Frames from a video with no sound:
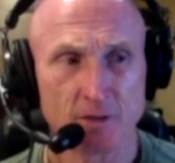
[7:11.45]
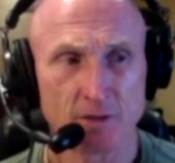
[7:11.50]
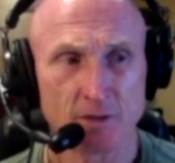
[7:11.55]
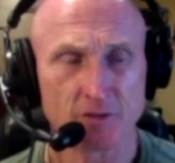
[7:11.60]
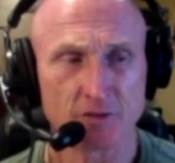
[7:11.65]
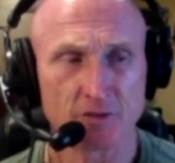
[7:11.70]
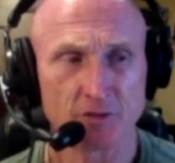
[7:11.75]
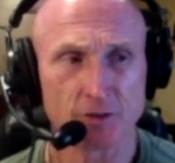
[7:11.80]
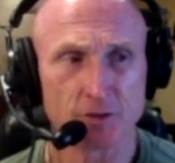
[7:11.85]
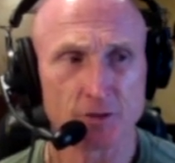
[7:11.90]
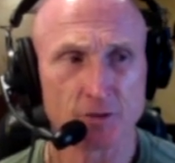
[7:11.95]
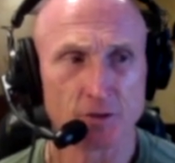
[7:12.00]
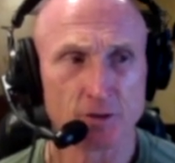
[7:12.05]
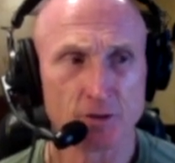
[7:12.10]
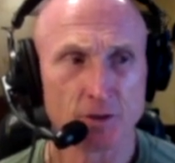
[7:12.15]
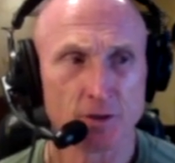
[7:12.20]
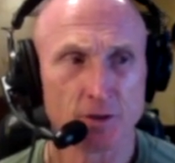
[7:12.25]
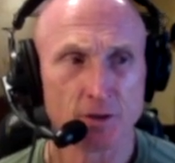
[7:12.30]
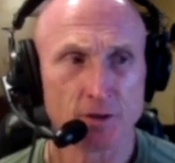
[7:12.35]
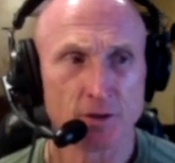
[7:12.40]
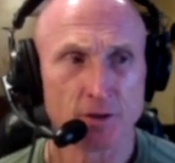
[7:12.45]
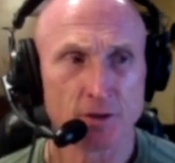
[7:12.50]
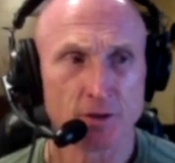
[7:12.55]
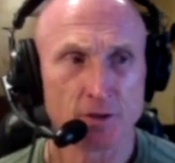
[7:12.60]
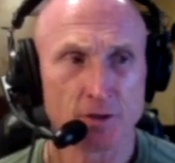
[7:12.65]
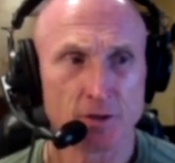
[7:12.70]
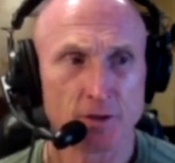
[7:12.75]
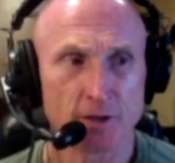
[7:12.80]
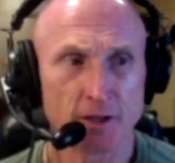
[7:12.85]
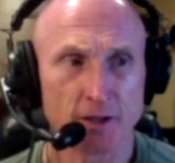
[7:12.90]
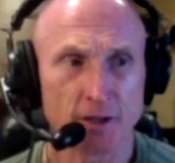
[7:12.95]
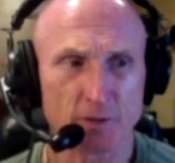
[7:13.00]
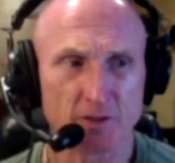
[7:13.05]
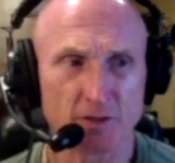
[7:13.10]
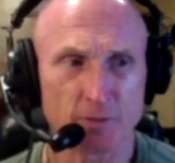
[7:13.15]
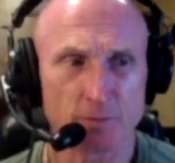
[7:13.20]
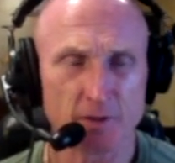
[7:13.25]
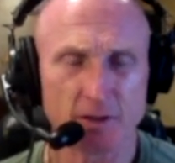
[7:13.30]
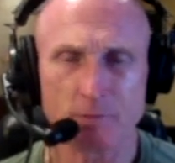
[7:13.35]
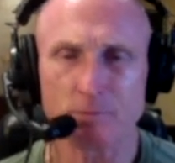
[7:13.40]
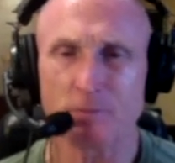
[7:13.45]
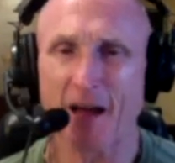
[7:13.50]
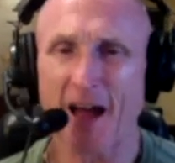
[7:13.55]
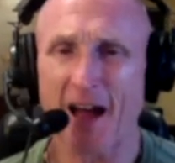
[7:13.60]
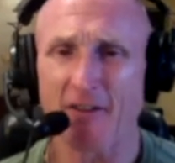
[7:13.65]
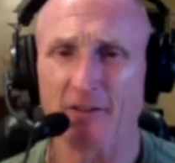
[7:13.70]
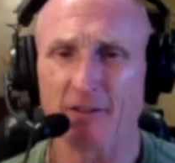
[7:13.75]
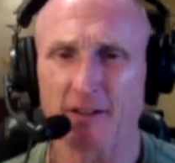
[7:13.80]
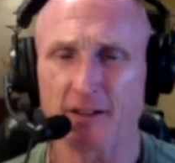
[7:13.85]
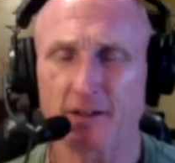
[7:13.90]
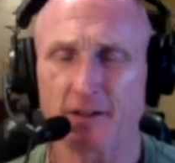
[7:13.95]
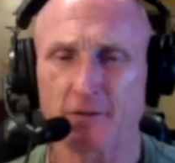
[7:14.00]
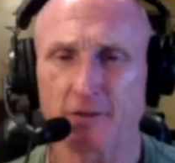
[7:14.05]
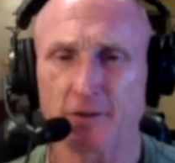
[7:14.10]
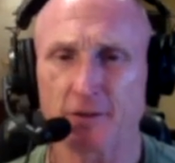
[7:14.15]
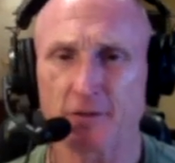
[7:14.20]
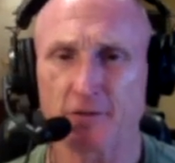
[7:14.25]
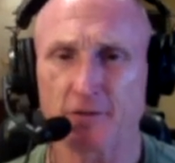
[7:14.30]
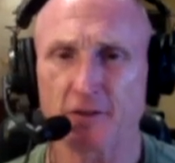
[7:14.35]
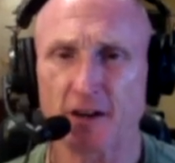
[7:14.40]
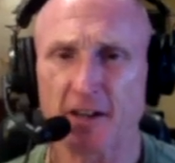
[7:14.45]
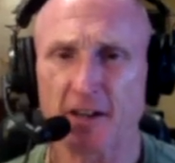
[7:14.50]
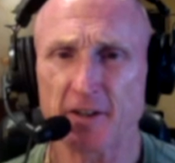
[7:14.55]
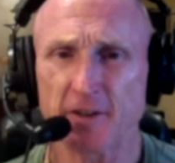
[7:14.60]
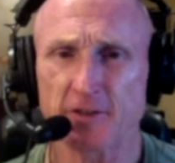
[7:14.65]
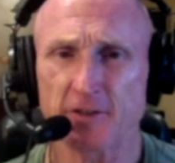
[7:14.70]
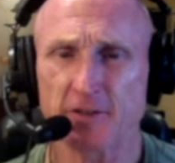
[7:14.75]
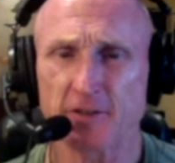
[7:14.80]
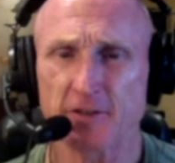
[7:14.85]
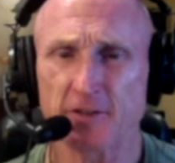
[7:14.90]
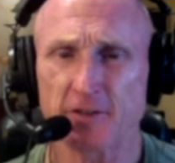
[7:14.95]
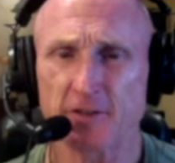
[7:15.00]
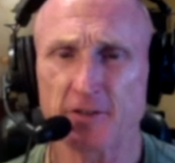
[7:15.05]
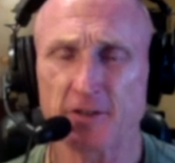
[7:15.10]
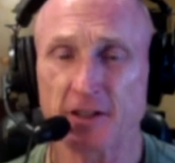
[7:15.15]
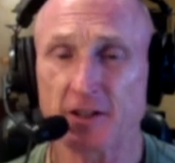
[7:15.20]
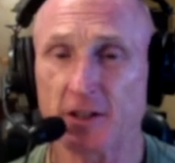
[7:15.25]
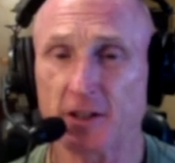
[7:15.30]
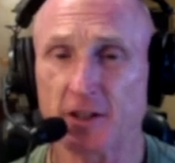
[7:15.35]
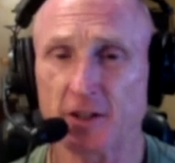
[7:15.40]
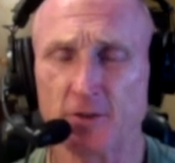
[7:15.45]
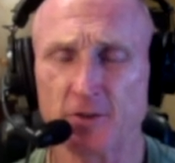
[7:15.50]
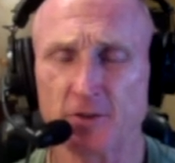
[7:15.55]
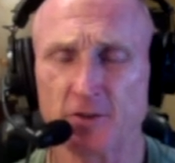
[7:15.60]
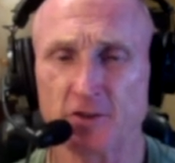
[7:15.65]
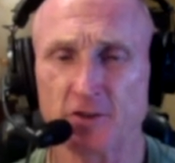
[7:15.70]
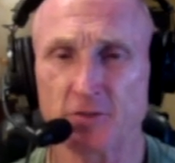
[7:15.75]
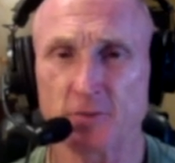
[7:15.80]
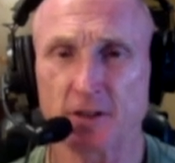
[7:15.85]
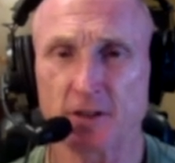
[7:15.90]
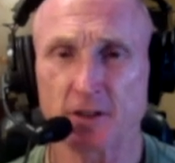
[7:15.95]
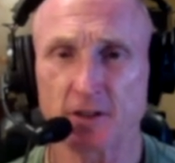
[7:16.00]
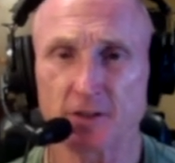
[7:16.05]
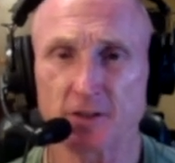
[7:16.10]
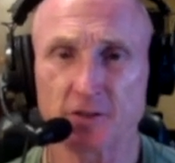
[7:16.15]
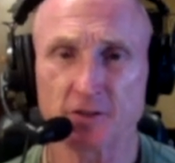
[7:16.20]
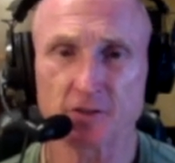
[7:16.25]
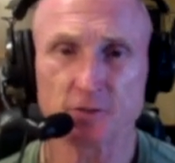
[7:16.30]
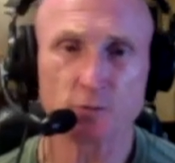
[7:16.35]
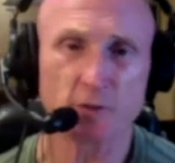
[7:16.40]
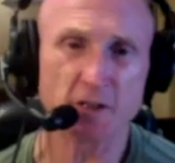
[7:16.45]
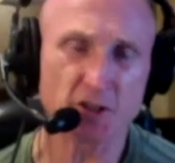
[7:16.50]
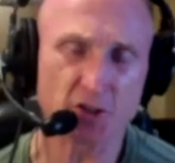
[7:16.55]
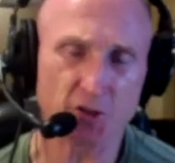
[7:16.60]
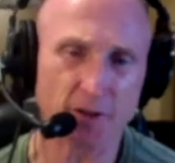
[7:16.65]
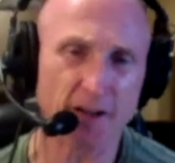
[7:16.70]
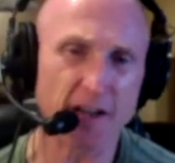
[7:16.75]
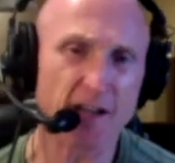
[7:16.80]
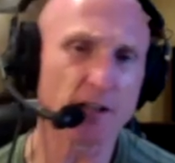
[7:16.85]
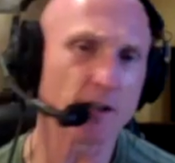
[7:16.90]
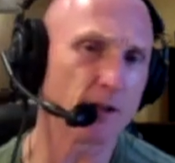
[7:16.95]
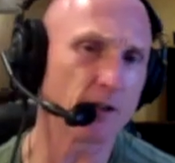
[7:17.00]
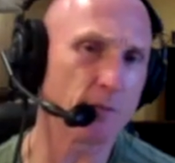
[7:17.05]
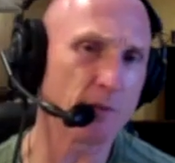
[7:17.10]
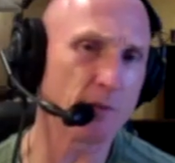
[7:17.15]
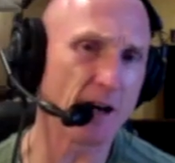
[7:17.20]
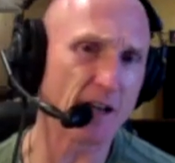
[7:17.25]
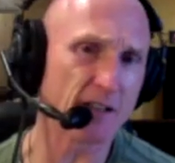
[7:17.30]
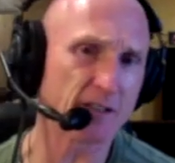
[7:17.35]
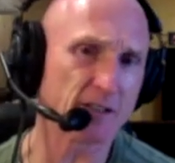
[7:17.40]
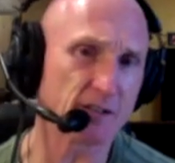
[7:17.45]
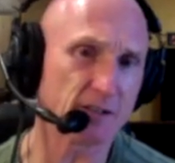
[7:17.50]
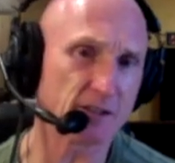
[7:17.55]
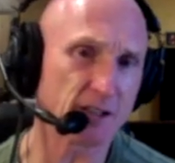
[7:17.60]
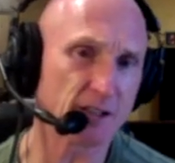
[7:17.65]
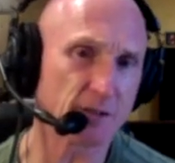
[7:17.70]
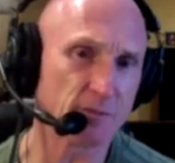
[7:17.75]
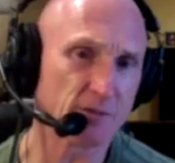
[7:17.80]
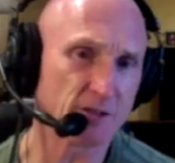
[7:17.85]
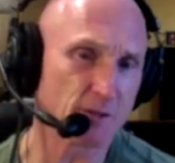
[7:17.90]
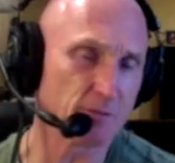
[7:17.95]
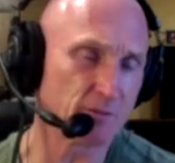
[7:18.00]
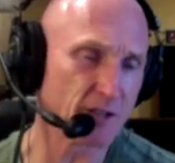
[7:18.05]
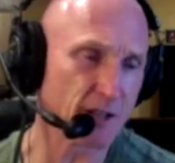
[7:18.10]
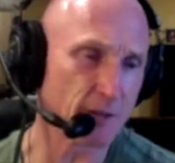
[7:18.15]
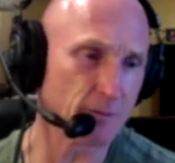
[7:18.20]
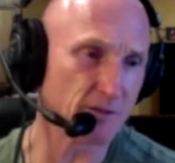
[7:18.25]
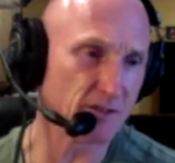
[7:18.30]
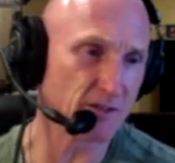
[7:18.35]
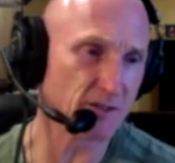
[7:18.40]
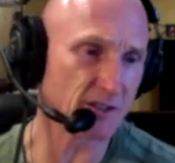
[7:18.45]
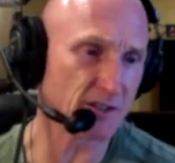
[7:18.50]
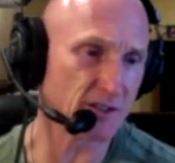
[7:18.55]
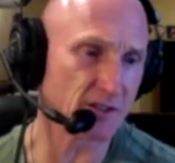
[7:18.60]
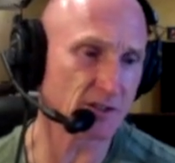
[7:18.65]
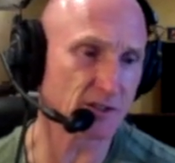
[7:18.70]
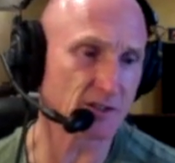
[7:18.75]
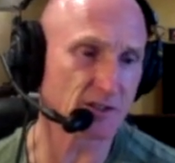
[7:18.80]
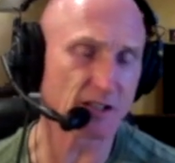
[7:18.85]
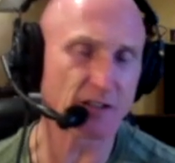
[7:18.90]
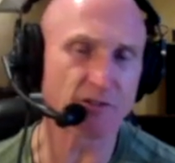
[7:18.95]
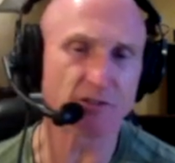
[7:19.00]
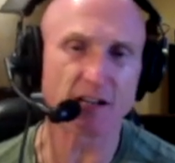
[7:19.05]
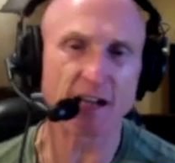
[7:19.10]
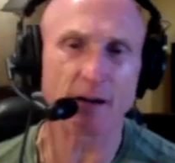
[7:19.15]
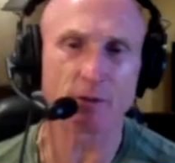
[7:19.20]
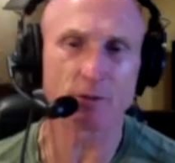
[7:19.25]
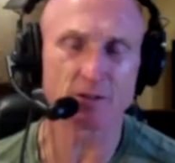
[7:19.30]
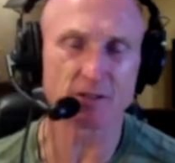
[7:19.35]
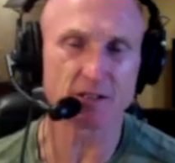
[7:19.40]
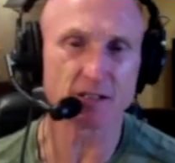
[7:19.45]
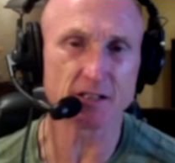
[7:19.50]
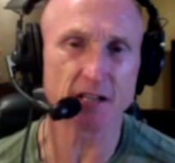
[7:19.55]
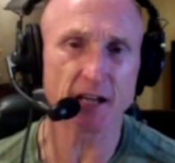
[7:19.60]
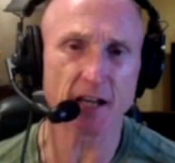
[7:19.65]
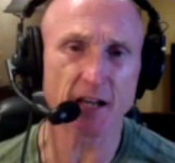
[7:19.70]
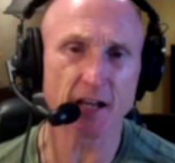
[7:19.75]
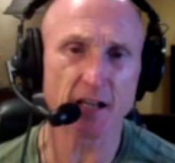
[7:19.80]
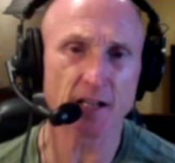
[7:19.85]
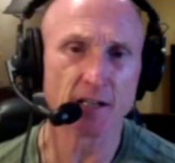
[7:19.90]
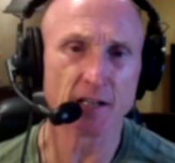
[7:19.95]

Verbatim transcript: So it was a bit baffling for the fighters and the coaches, because we trained on the boxing team sometimes six to seven hours a day,